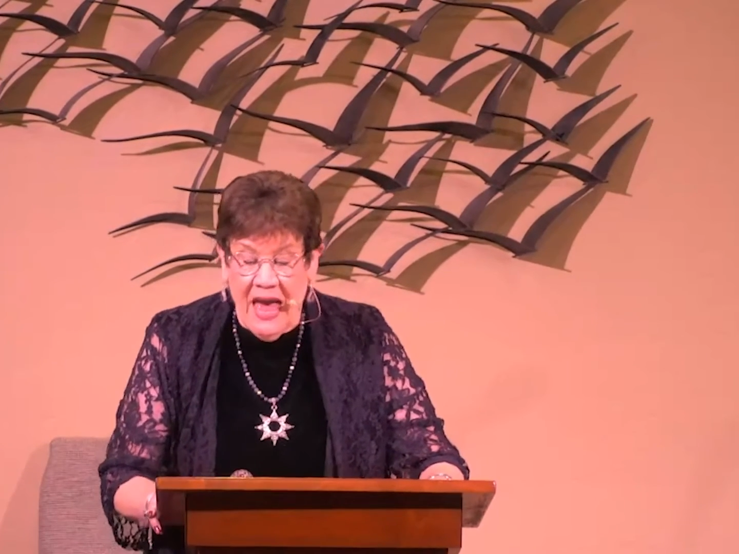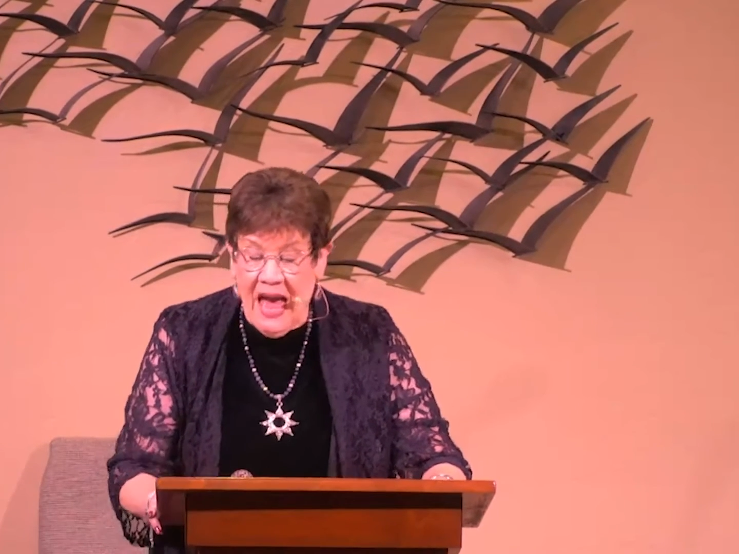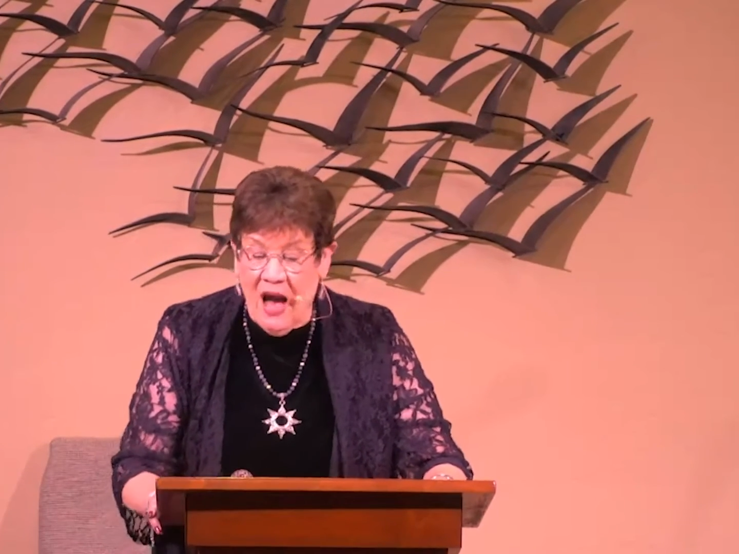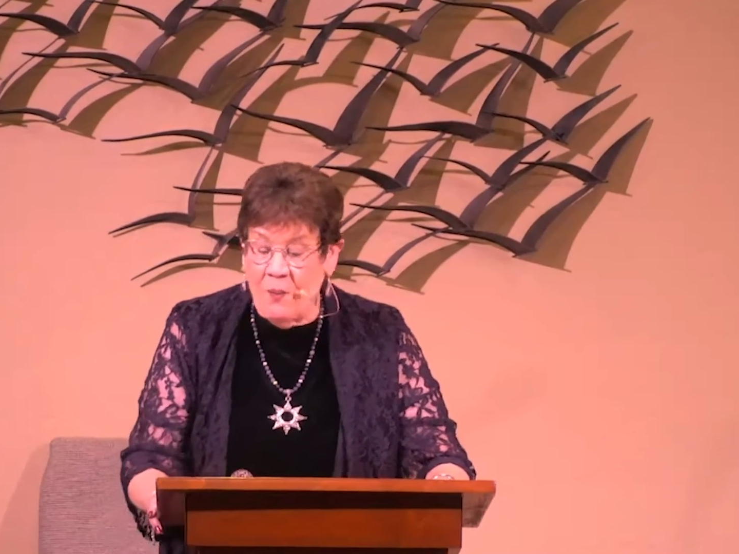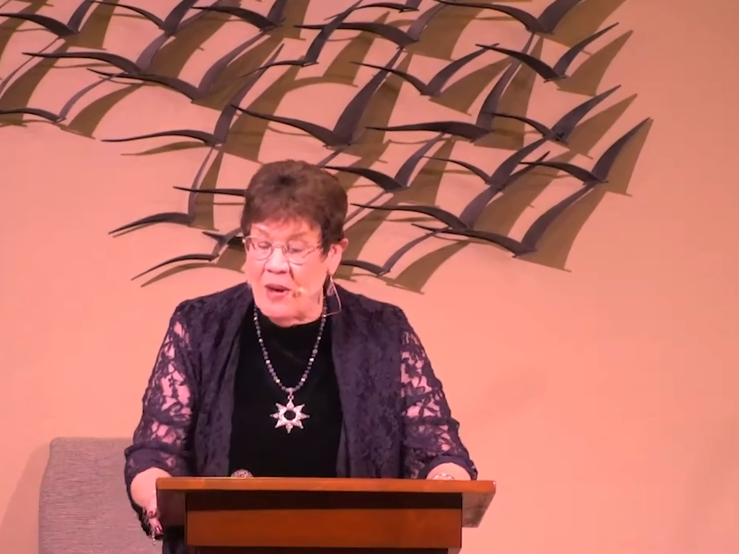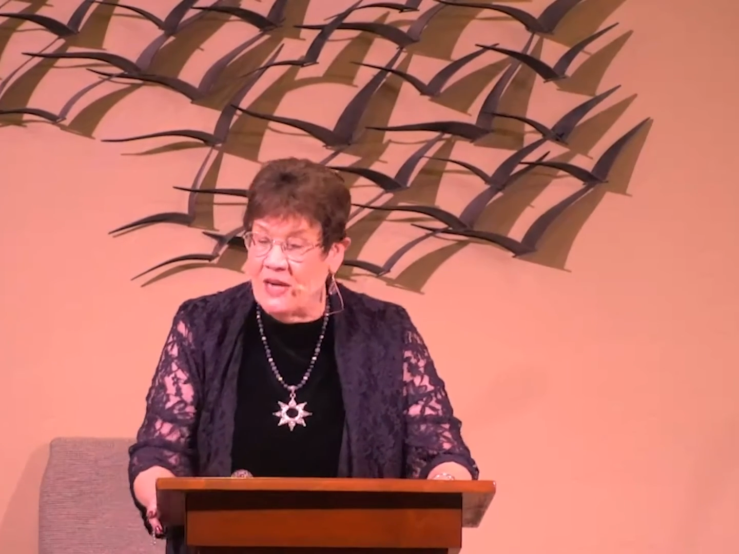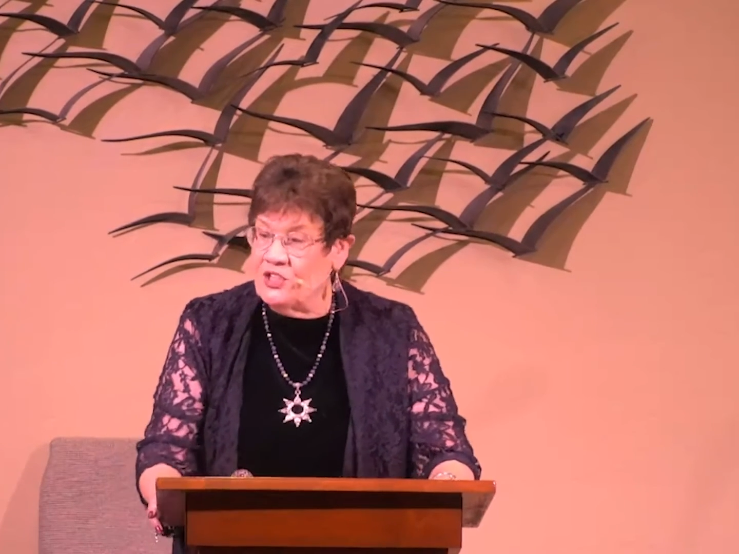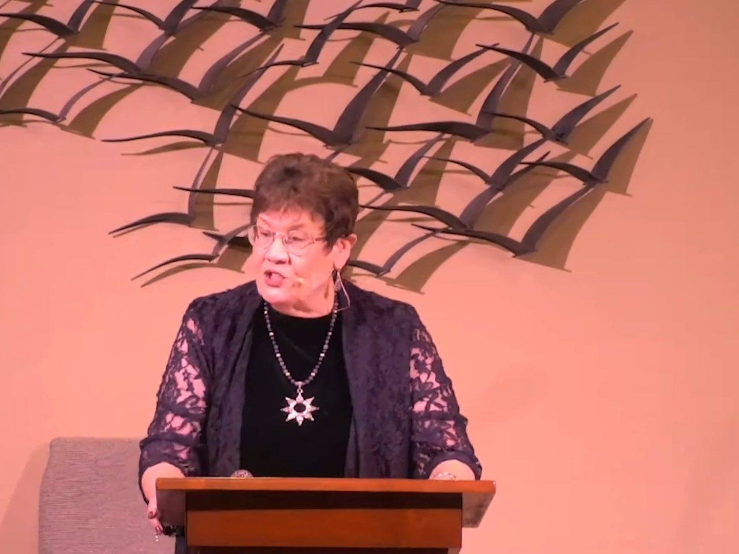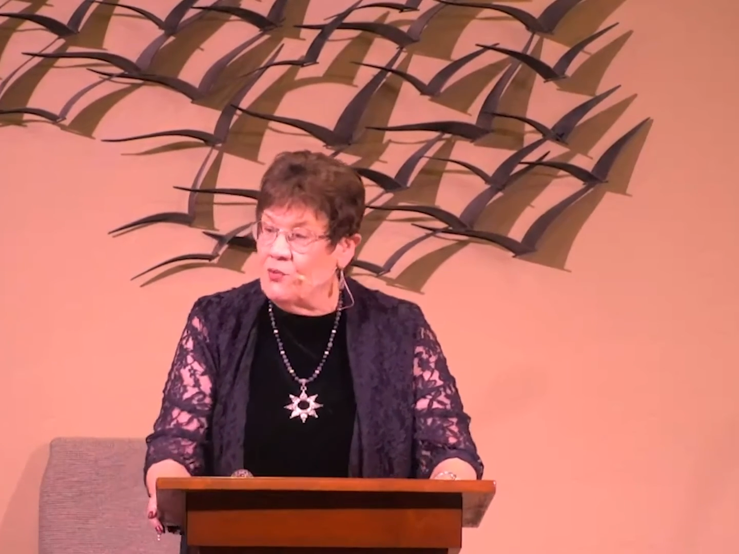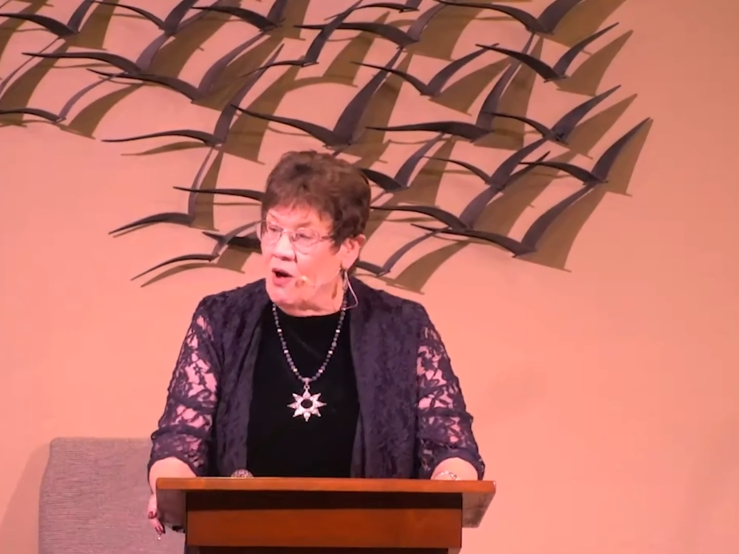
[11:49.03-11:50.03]
How
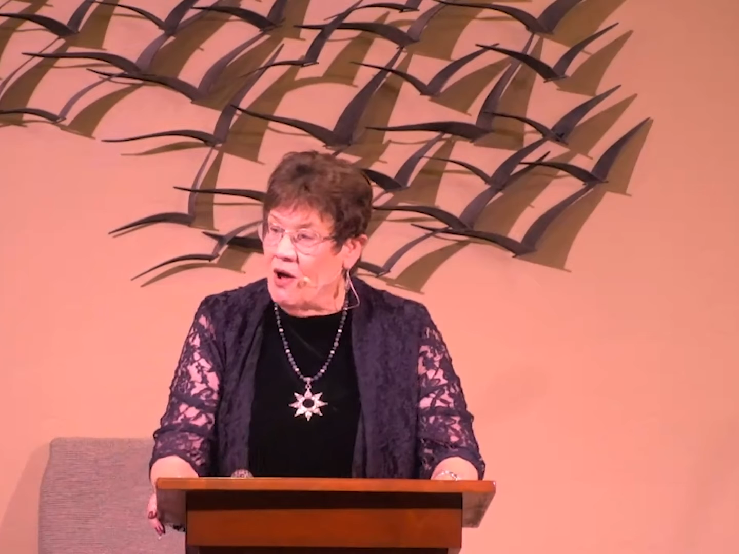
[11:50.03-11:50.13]
might you